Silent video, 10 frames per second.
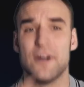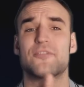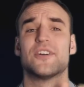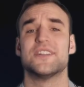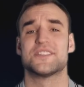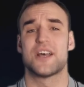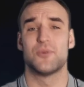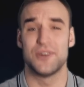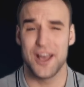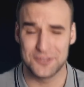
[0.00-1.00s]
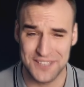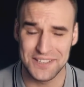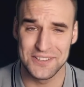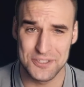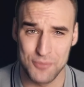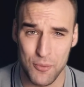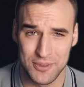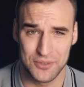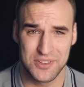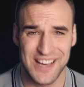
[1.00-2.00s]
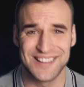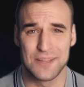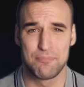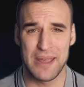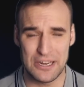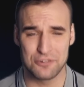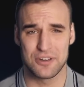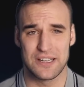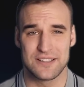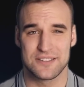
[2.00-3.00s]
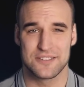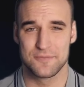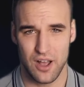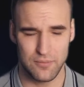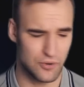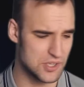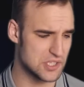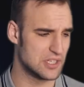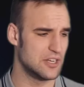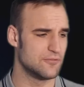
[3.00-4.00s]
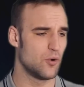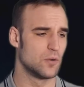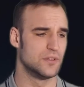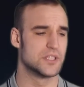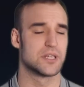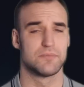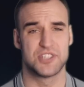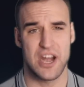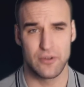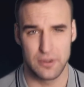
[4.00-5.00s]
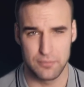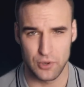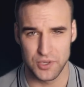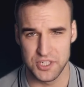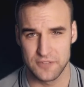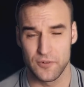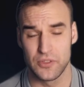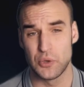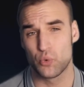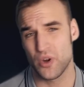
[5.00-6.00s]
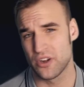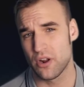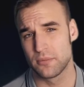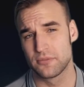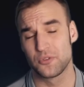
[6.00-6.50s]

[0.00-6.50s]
My friends, I will now take this moment to thank the patrons. I'm recently involved in some charity project for the Ukrainian Armed